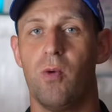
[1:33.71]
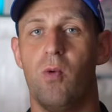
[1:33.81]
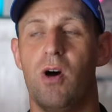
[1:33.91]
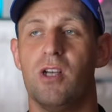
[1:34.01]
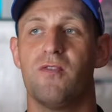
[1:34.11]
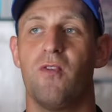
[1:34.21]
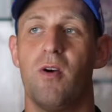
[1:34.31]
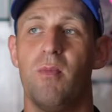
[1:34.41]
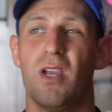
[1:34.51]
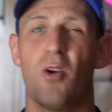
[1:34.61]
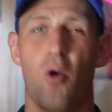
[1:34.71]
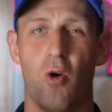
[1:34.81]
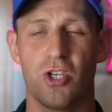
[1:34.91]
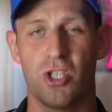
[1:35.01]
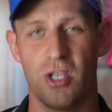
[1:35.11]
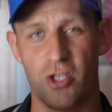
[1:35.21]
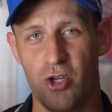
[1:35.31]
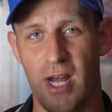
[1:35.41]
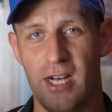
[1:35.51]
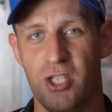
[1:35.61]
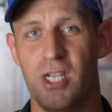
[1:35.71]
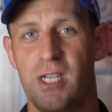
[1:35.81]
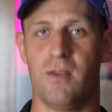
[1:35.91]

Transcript: was for my course strategy.